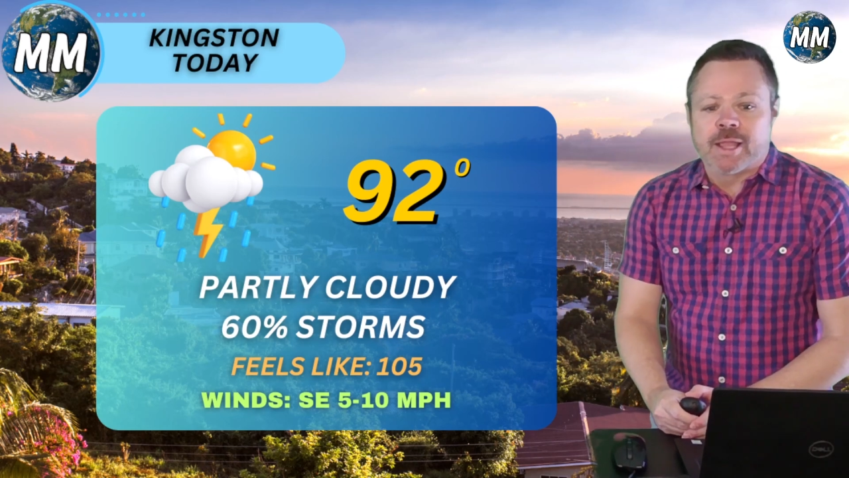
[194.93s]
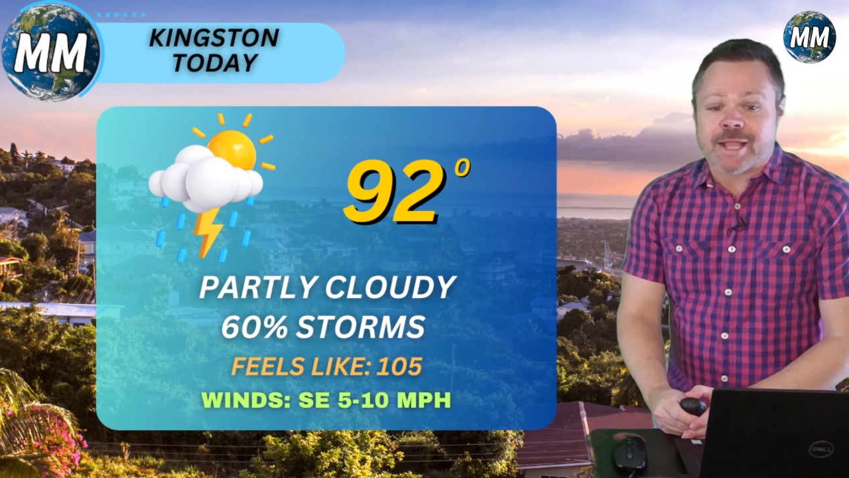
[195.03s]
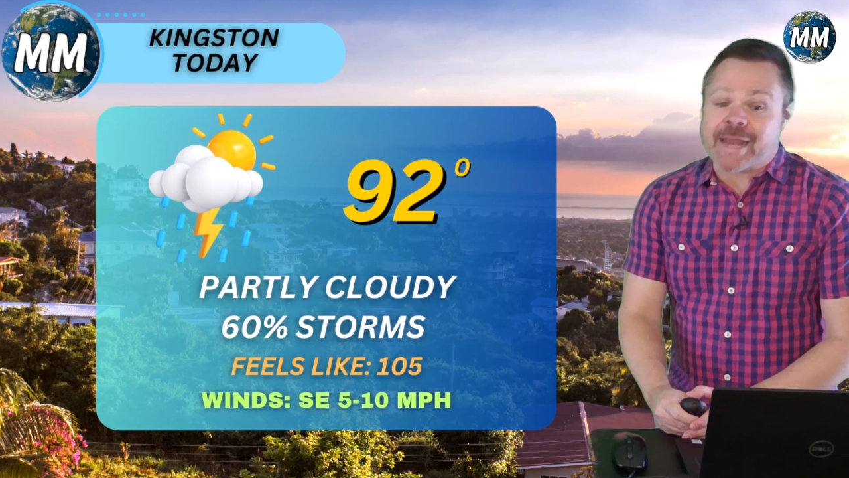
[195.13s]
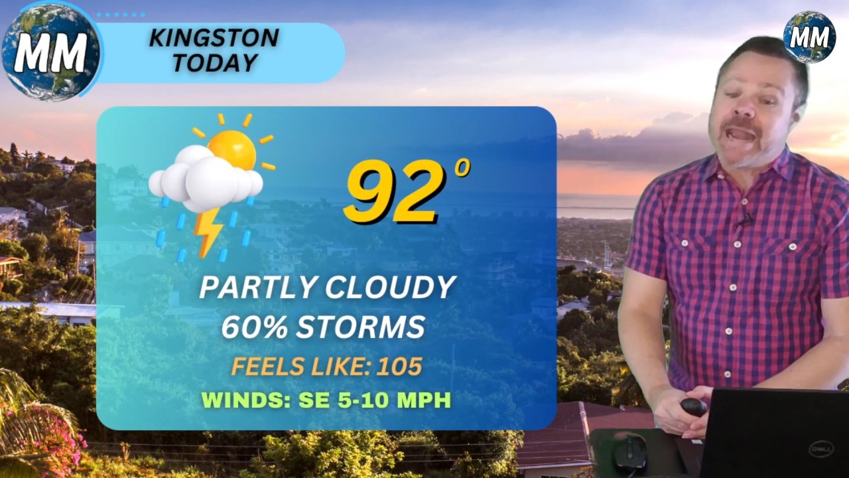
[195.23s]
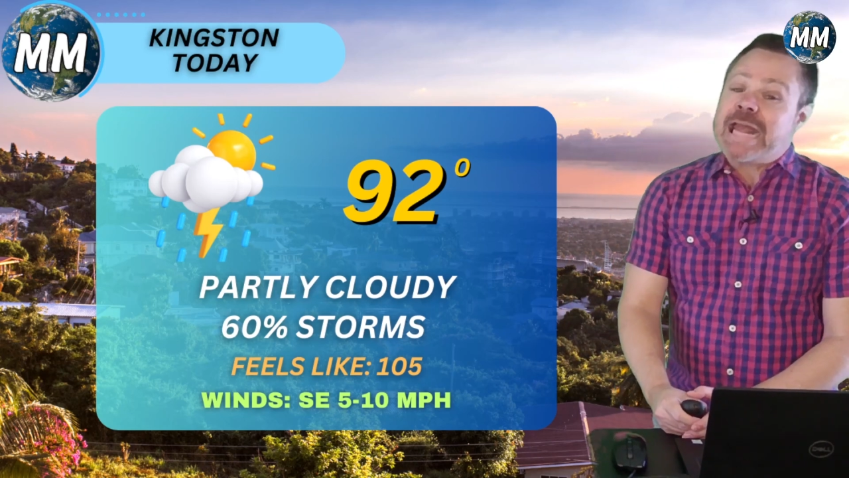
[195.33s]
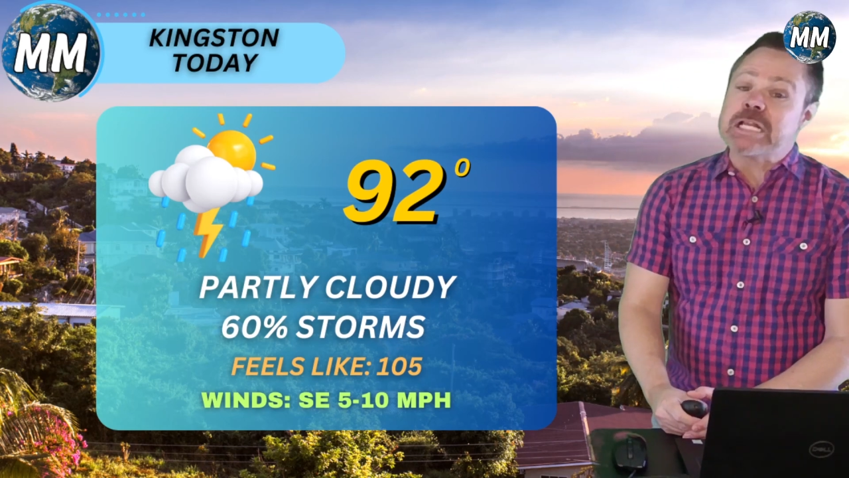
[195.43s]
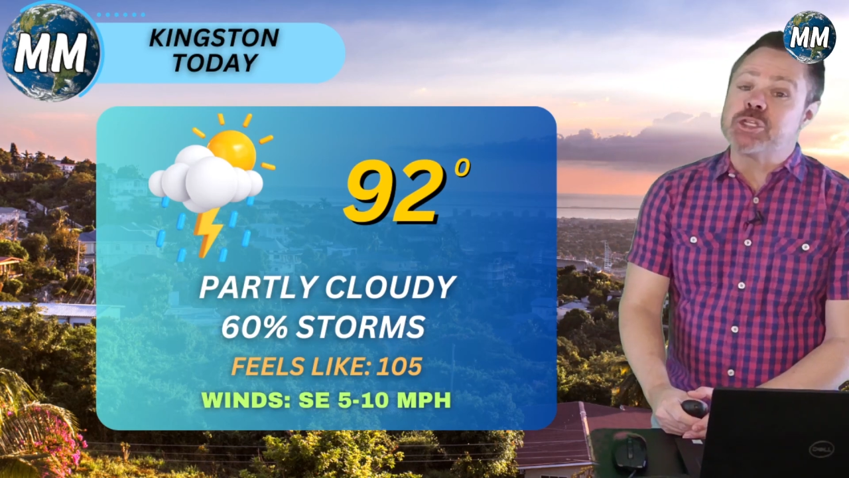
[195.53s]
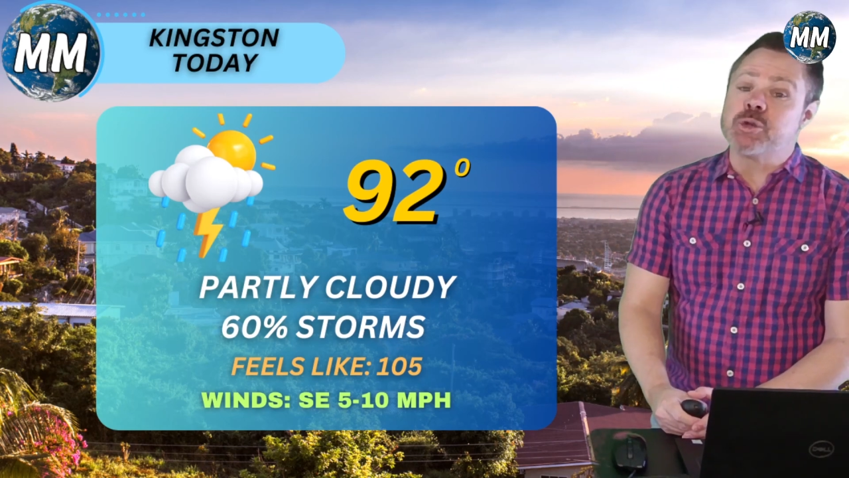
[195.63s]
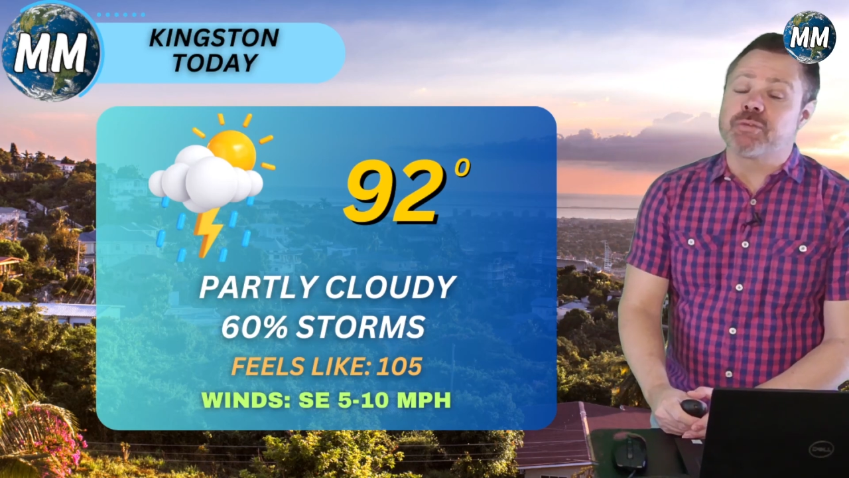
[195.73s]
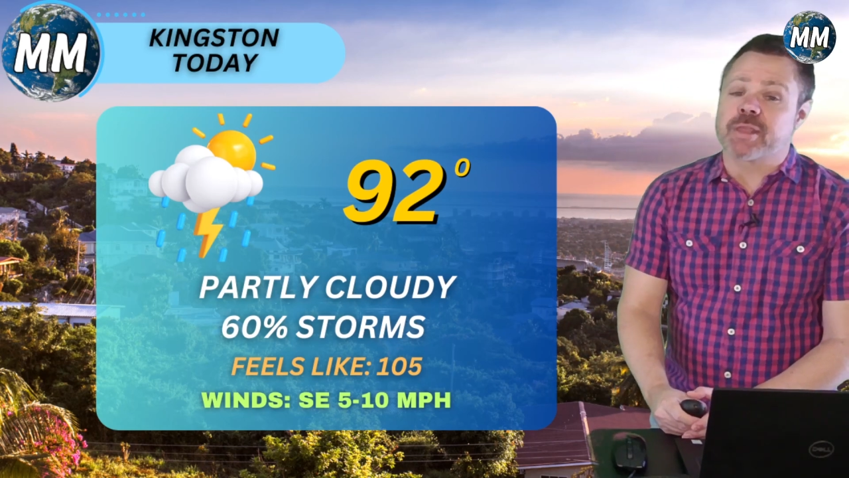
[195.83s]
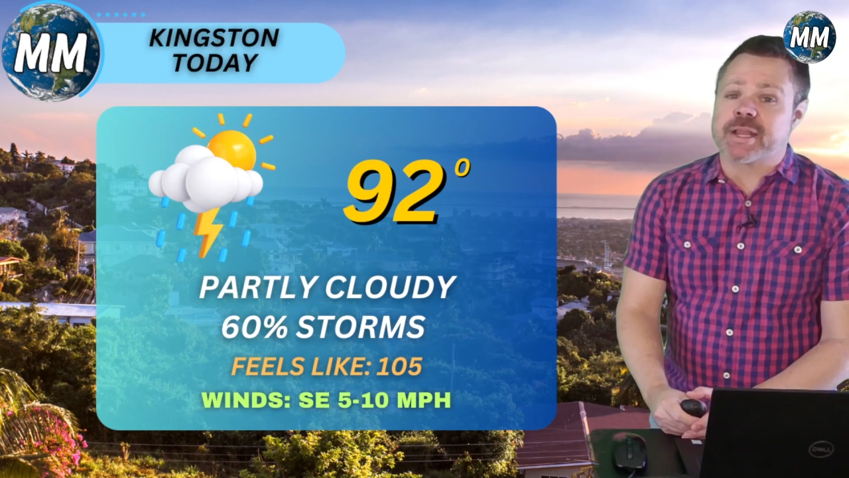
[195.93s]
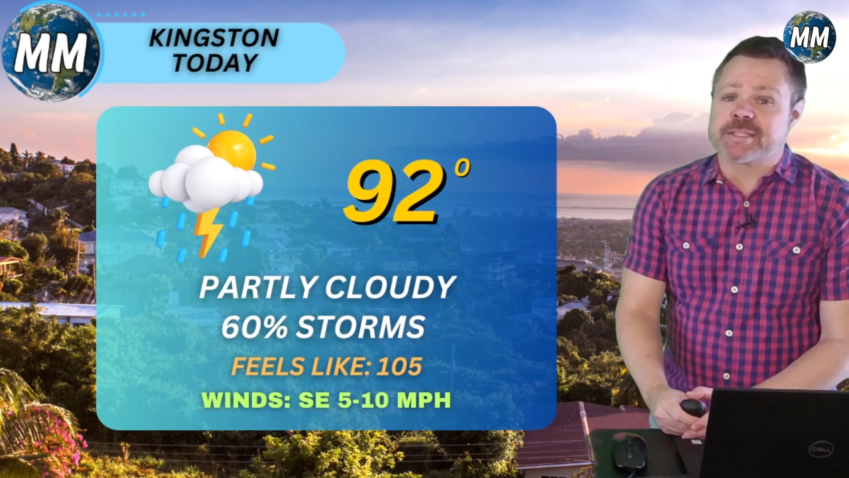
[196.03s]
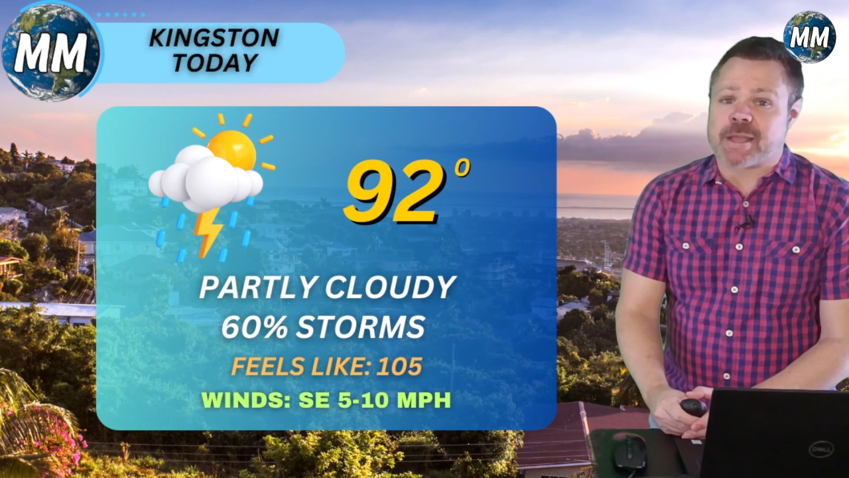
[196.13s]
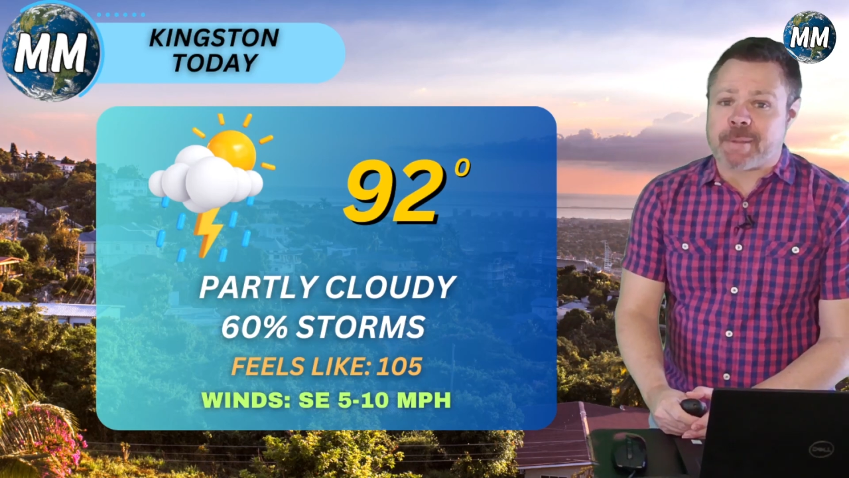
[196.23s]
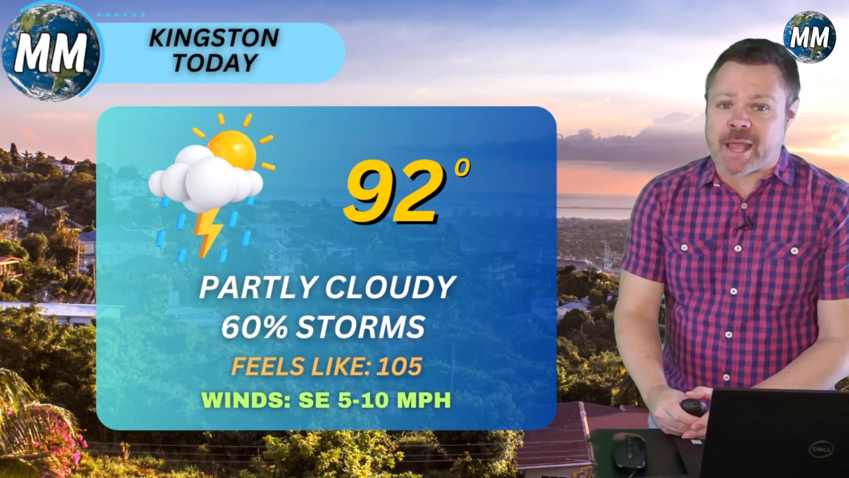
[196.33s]
Got 92 for the
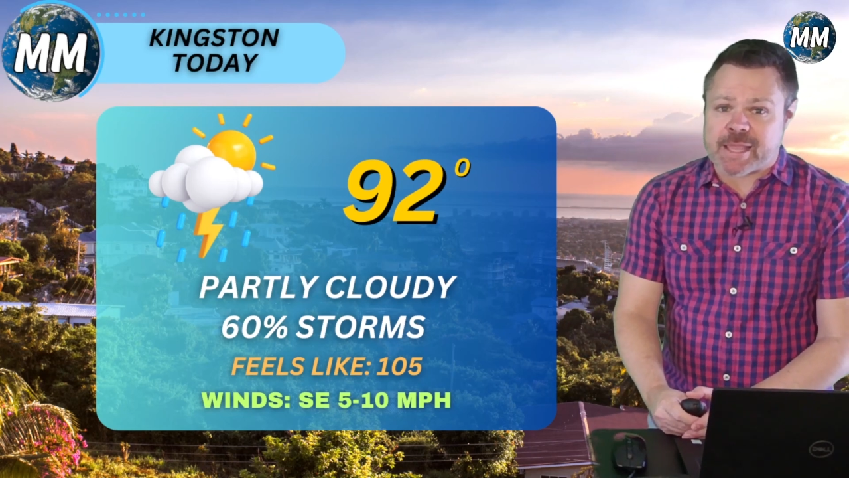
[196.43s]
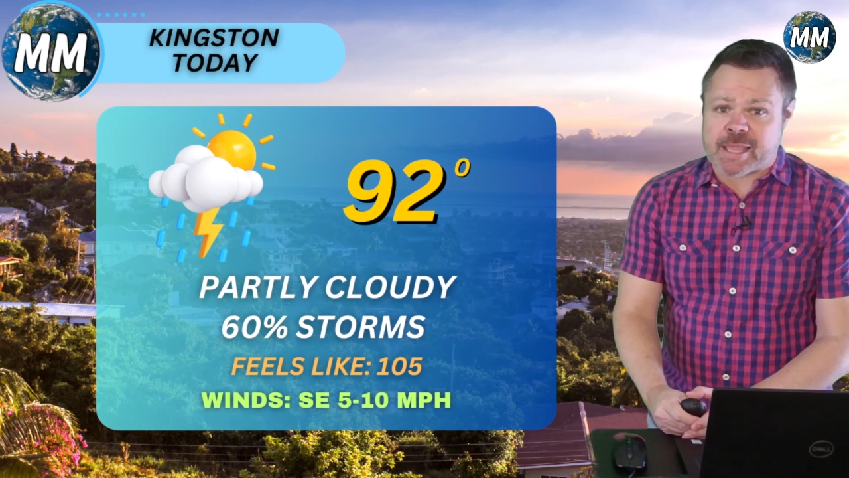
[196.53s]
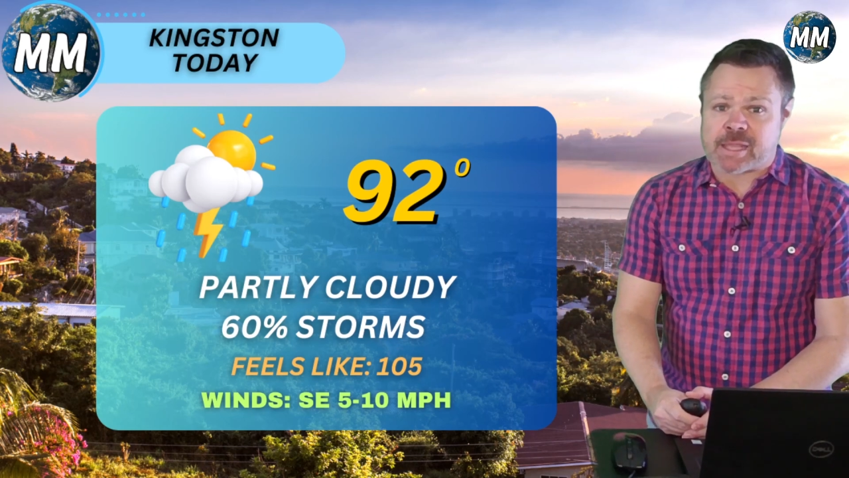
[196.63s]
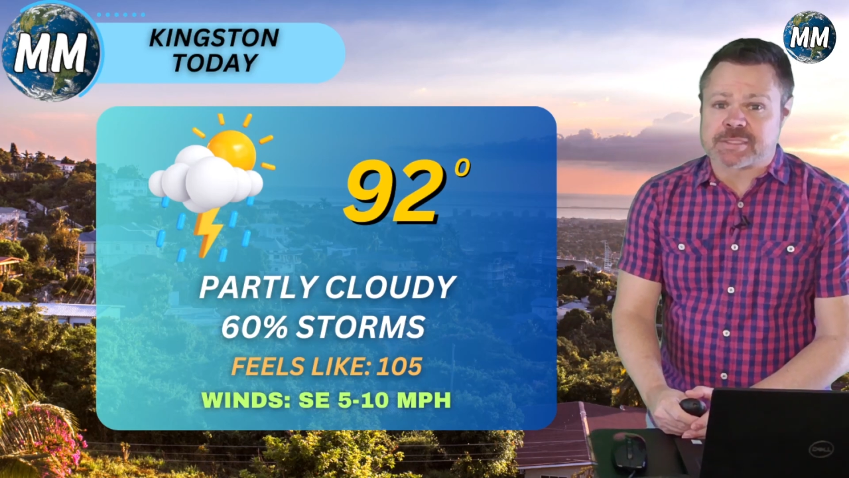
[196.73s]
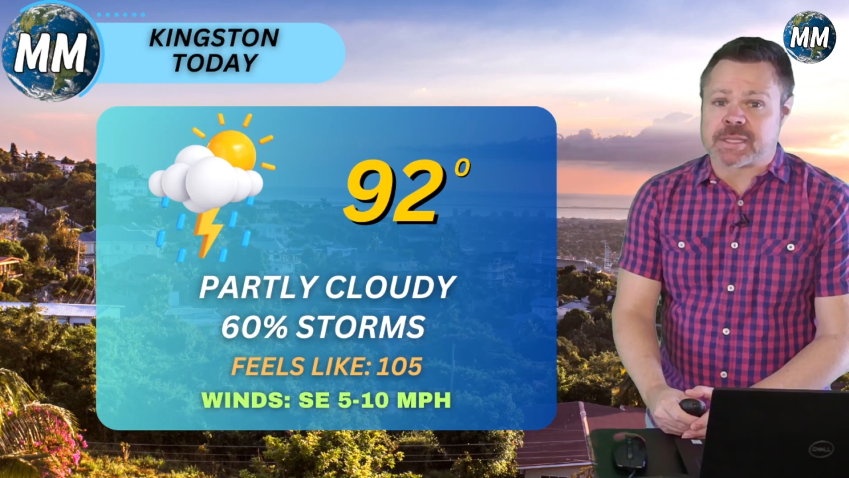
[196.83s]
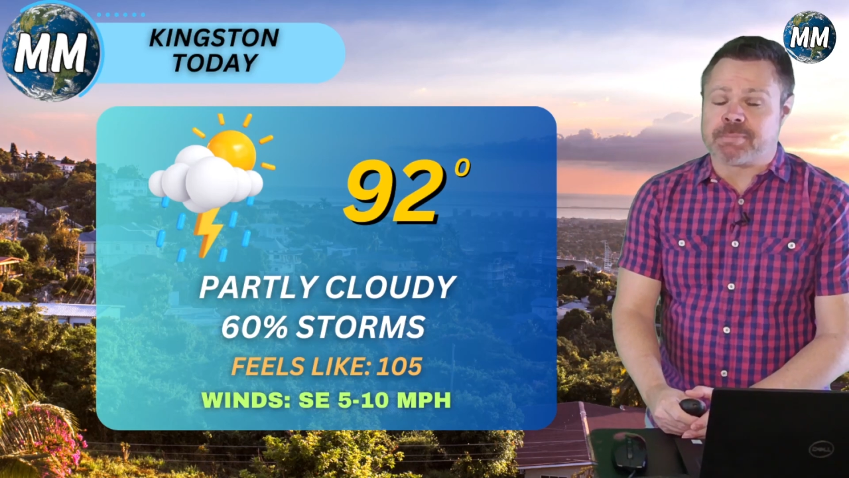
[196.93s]
daytime high in Kingston.